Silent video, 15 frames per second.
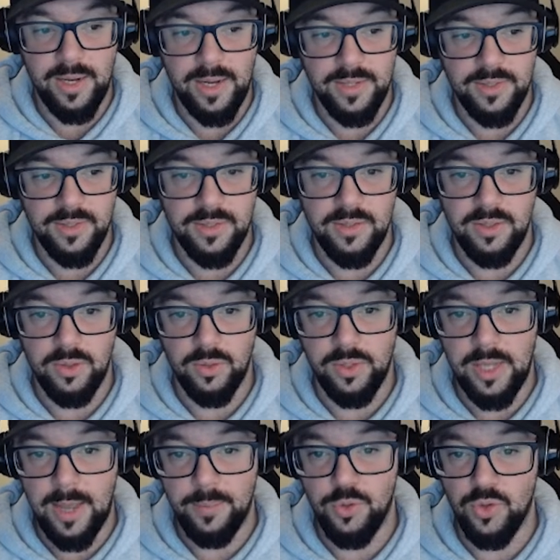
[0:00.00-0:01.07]
essence, the
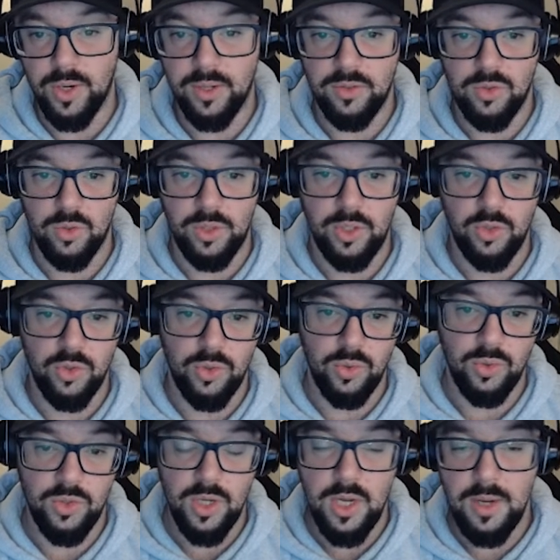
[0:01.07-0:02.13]
abstract. So they
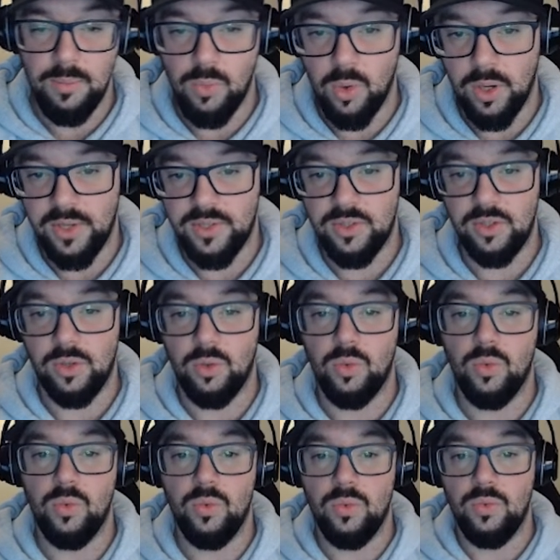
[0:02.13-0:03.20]
introduce more or less,
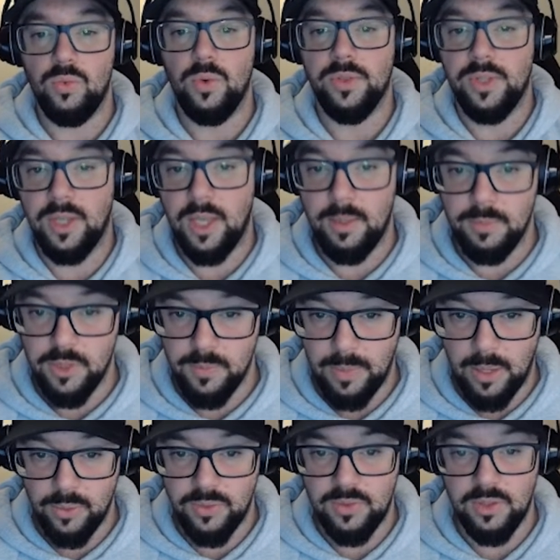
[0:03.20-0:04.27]
what the game is
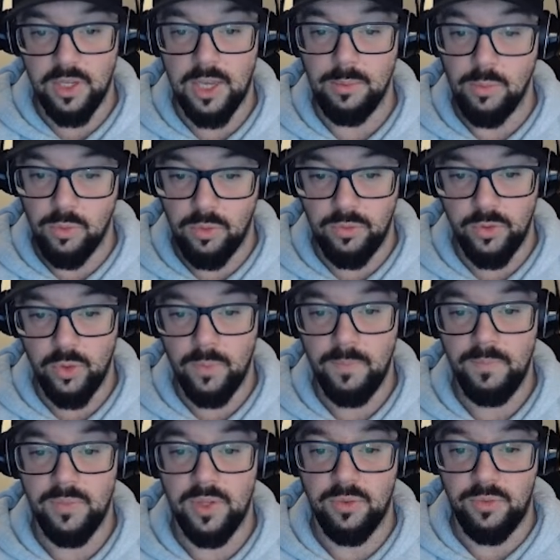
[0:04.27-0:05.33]
about, the game overview,
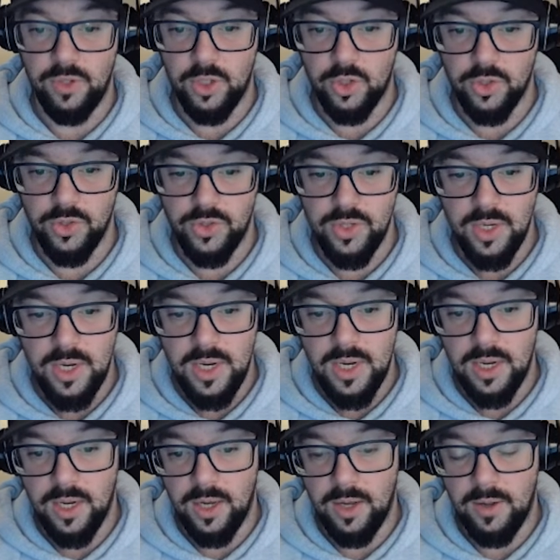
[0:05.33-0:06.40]
the features,
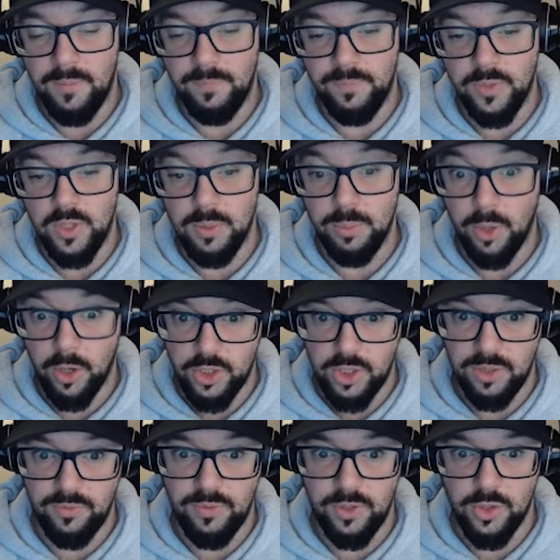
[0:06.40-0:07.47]
the
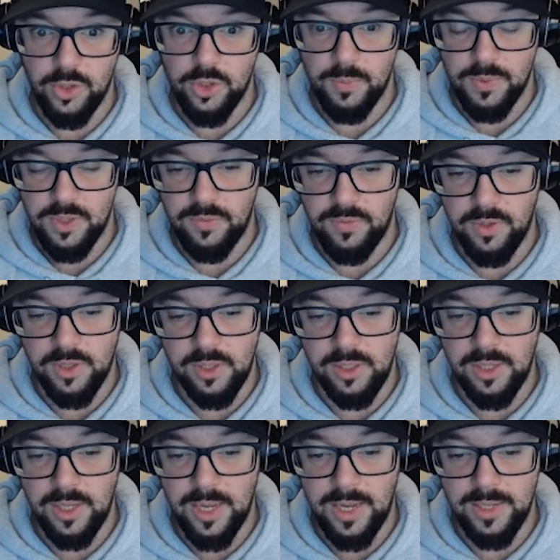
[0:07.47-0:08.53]
blockchain features
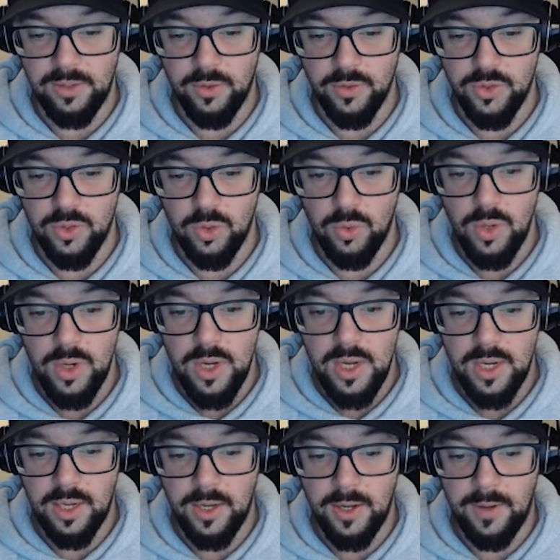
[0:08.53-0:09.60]
specifically, and also
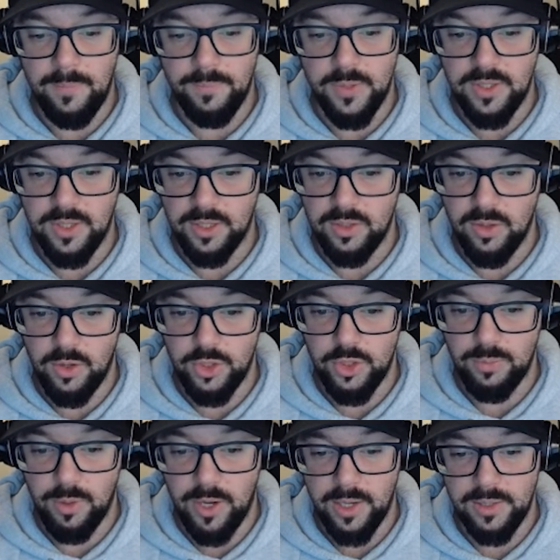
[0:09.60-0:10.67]
the technology
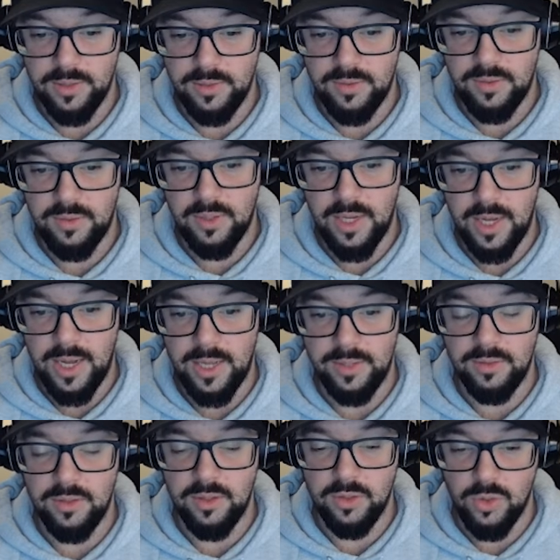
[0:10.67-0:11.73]
behind it,
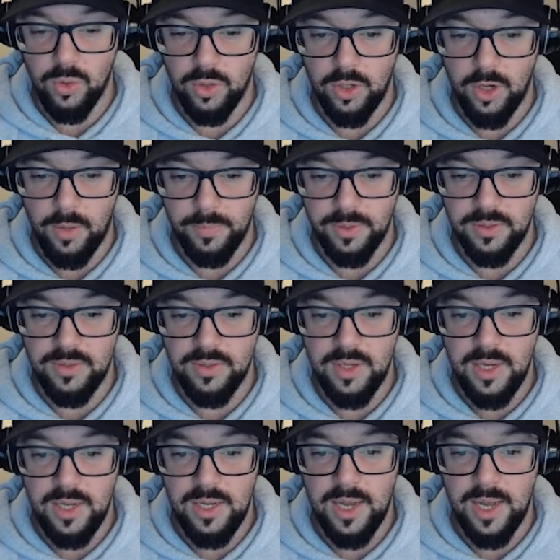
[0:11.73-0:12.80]
and the tokenomics
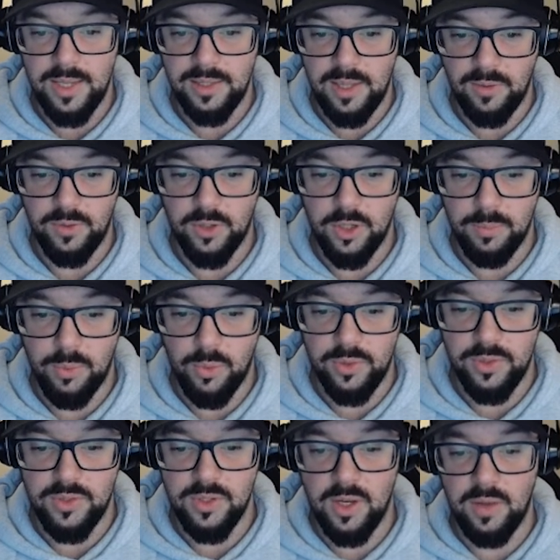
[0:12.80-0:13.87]
and DeFi
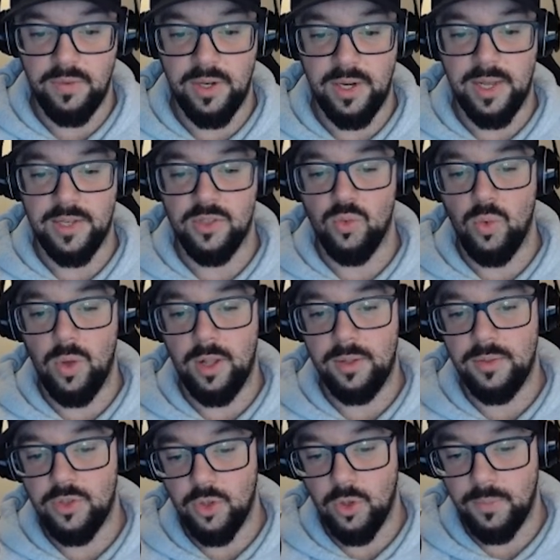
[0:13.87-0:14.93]
components of it as well.
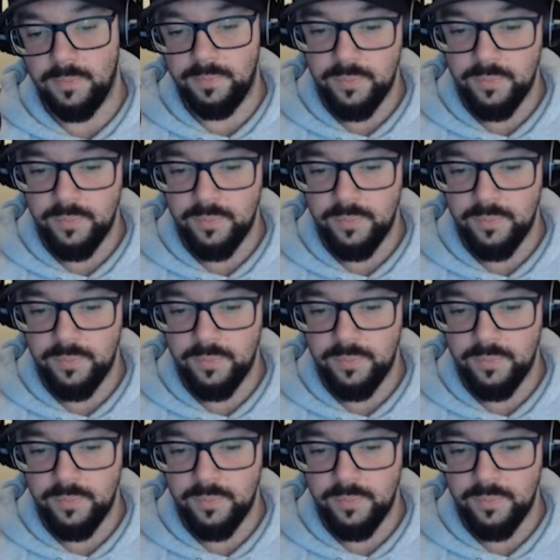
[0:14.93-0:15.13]
So